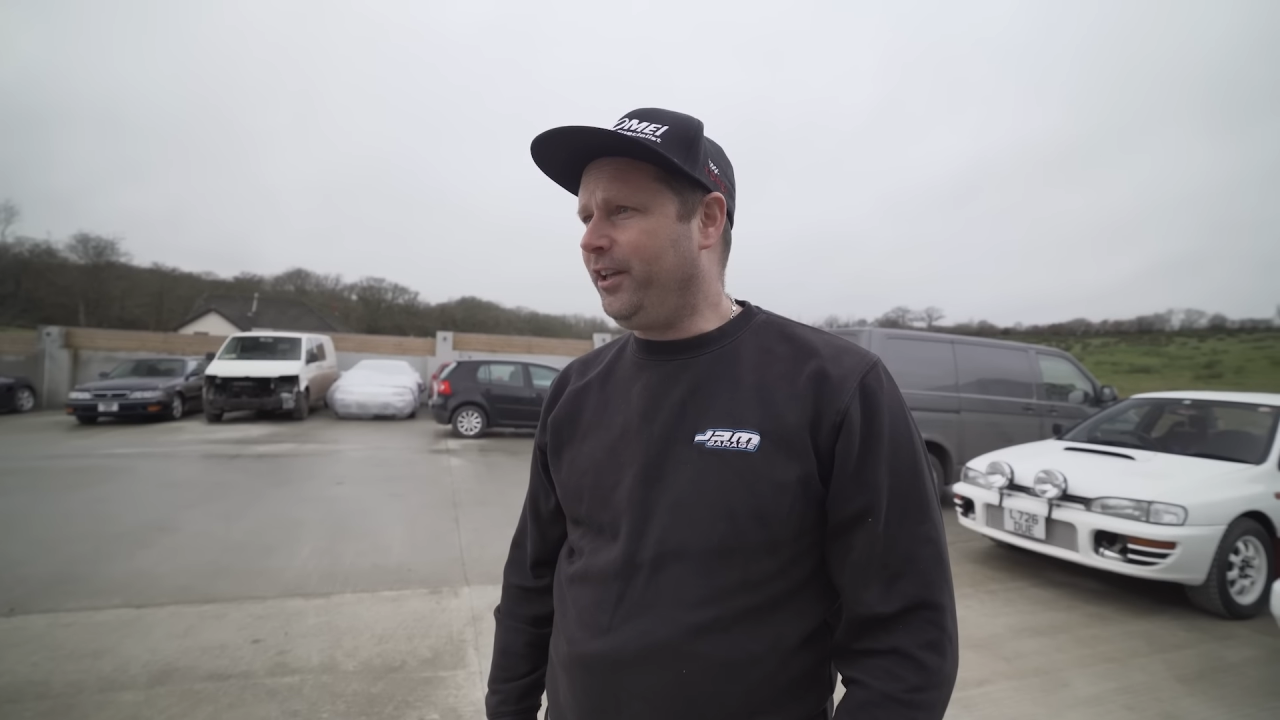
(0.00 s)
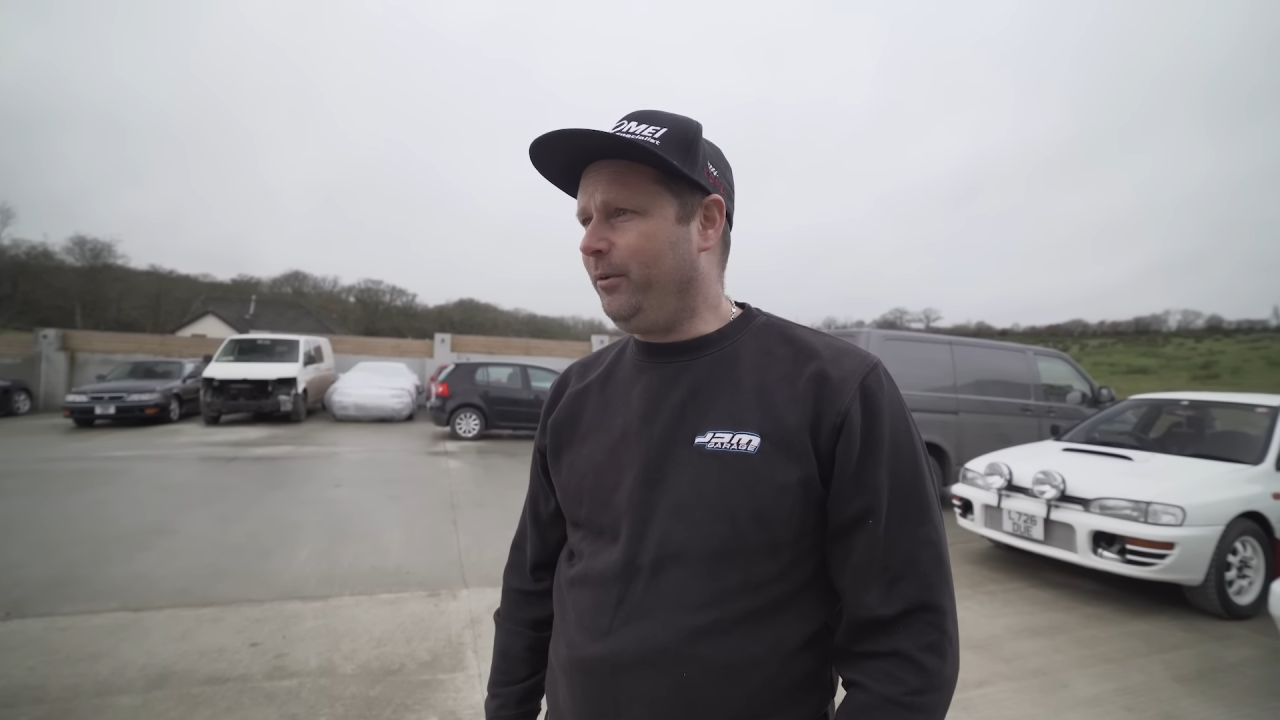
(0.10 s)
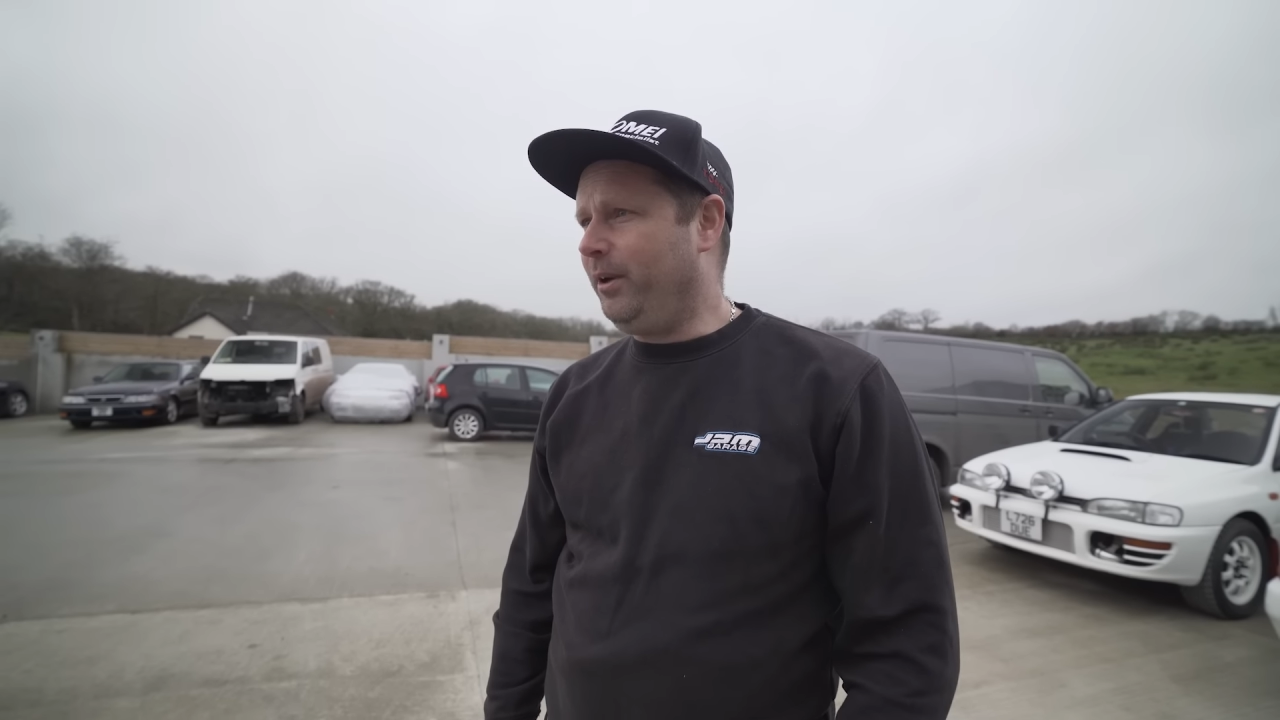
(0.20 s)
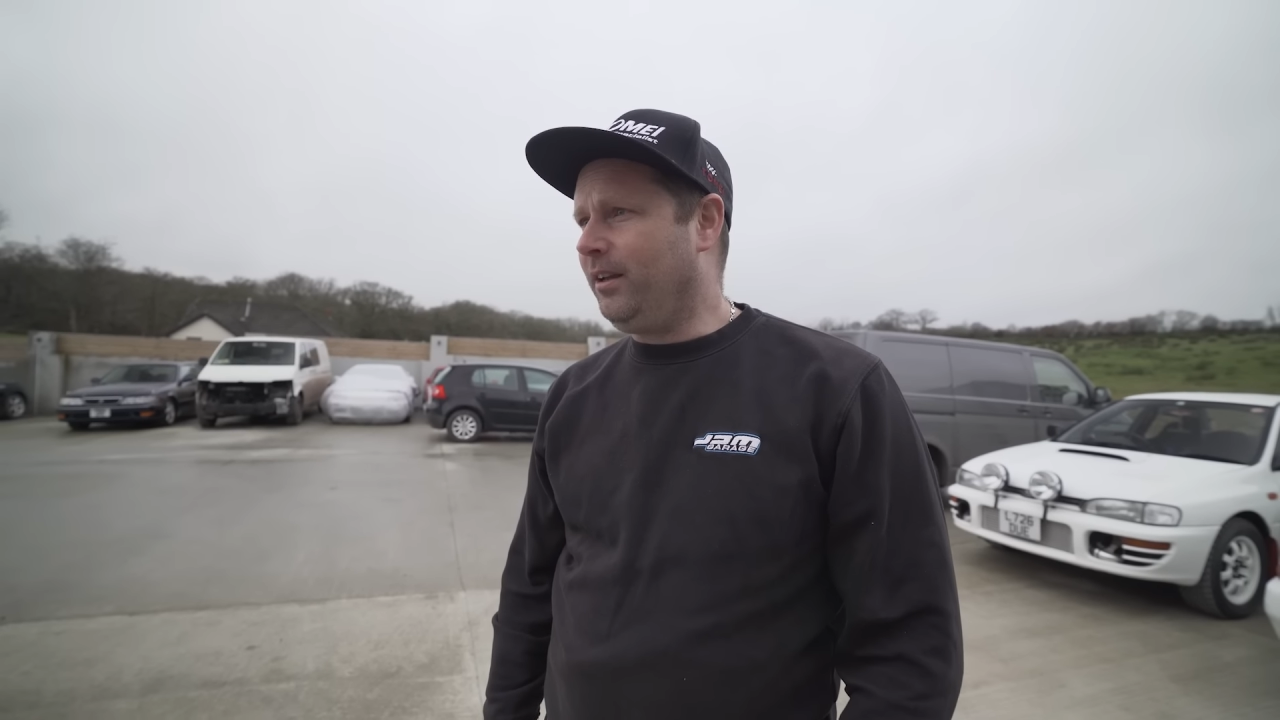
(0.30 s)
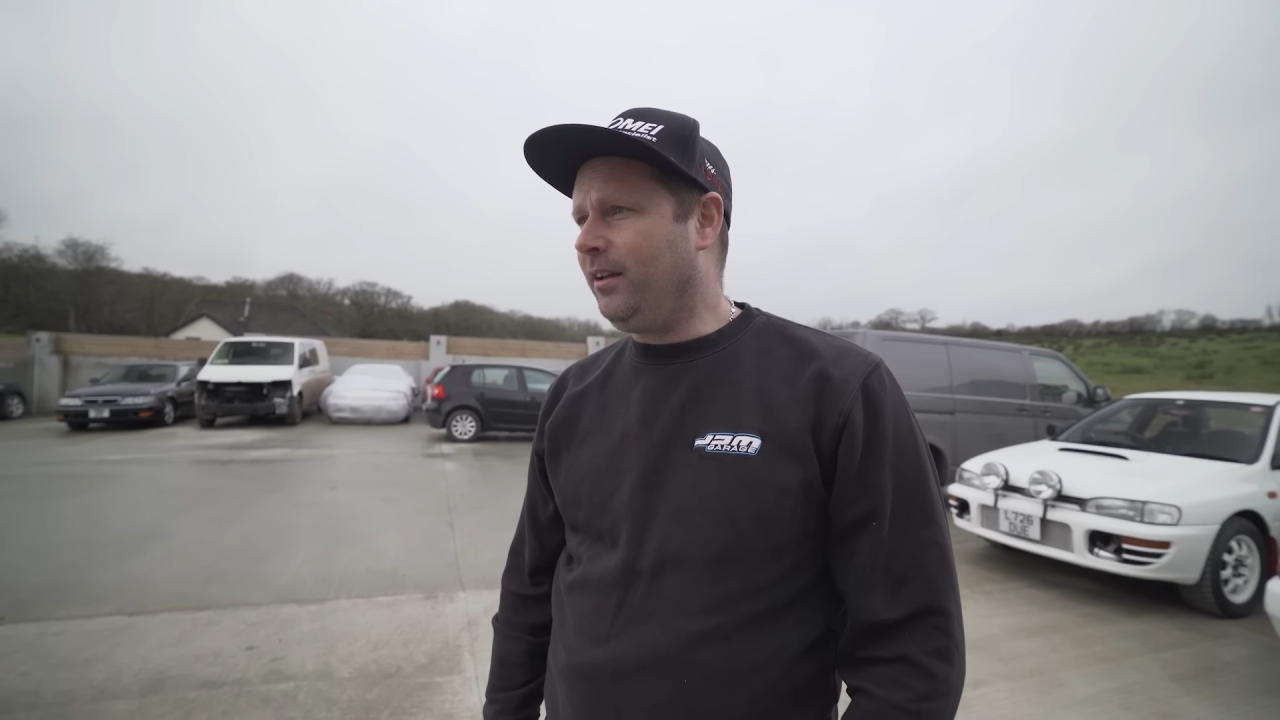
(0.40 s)

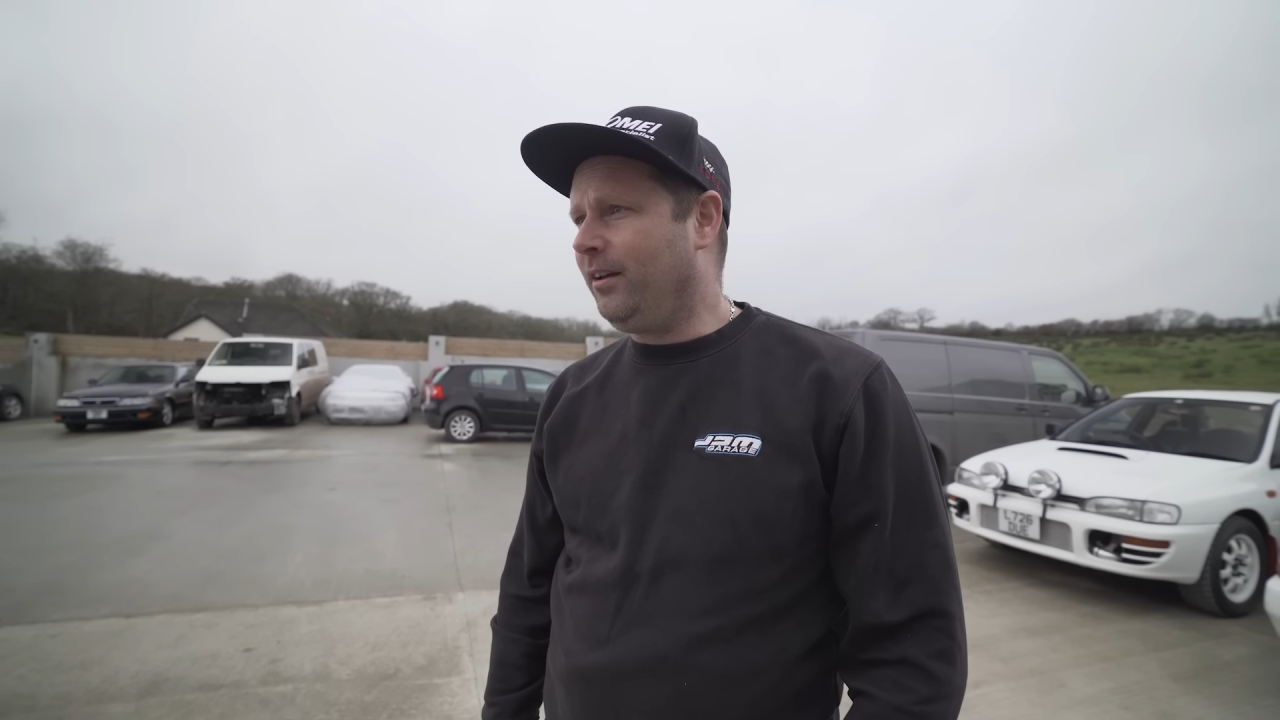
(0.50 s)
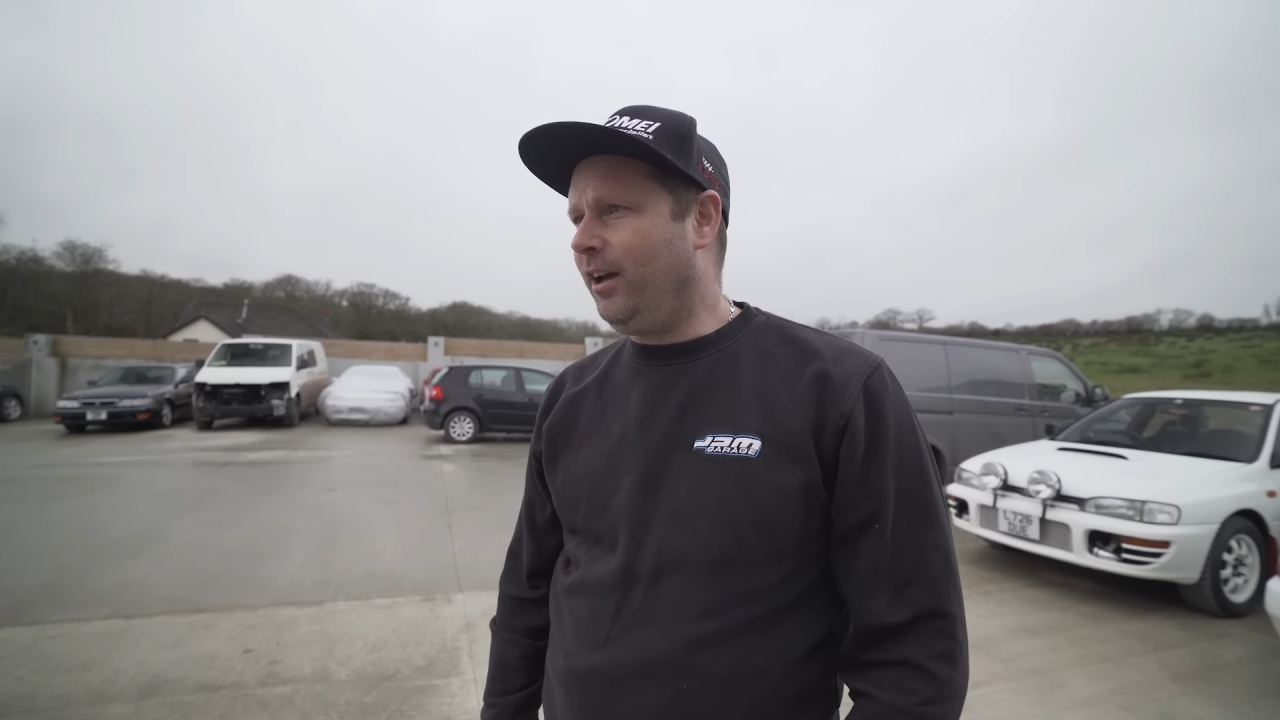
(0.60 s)
going